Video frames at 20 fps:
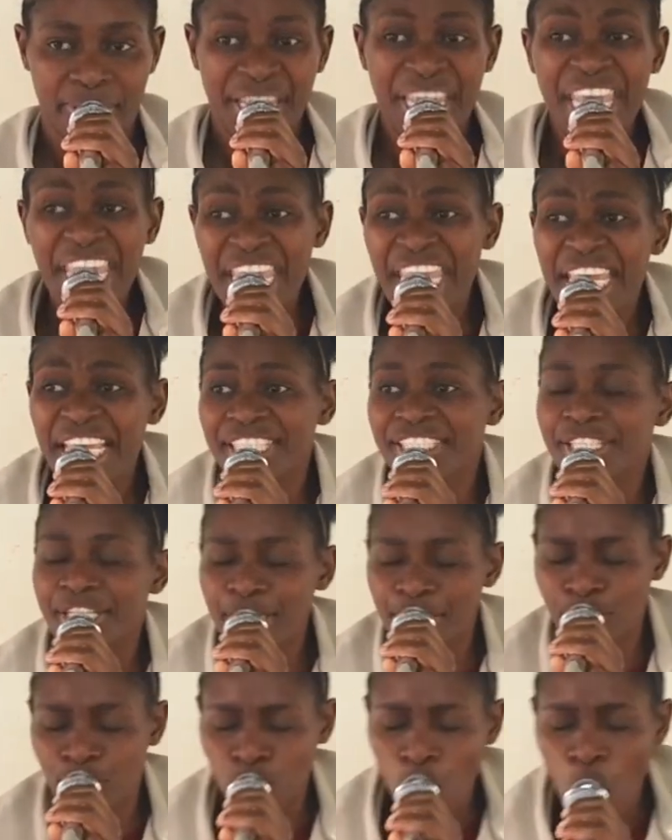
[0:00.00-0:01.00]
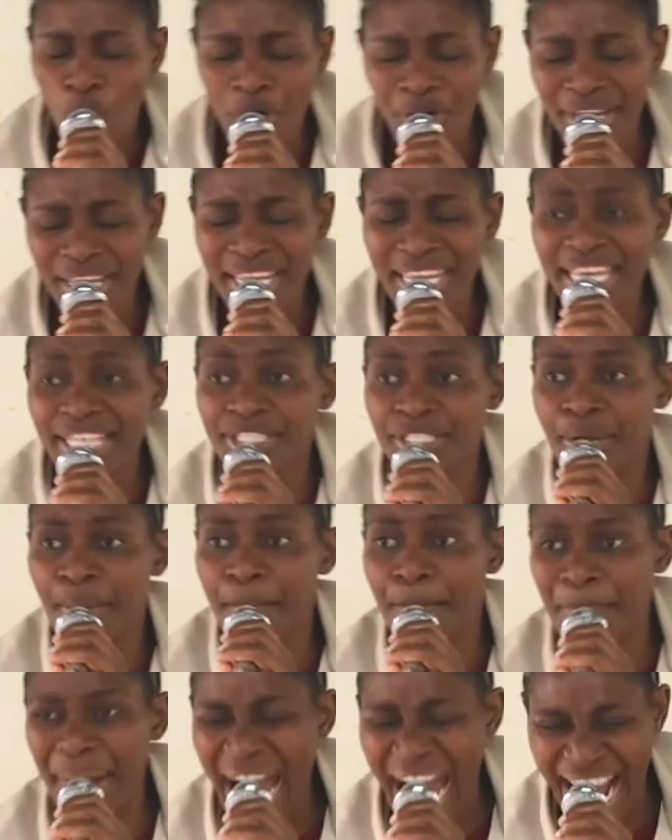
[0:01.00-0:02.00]
He is restoring it
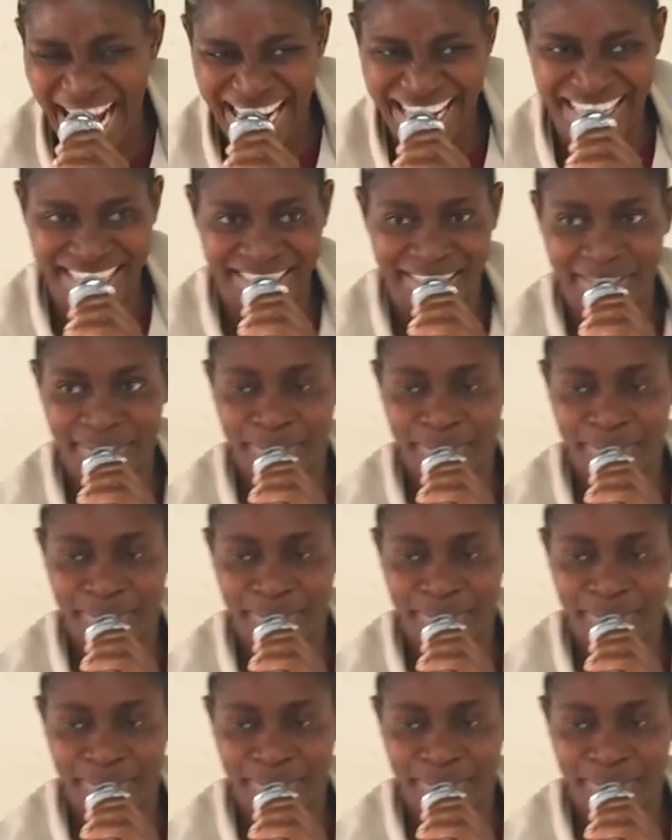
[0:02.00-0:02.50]
back.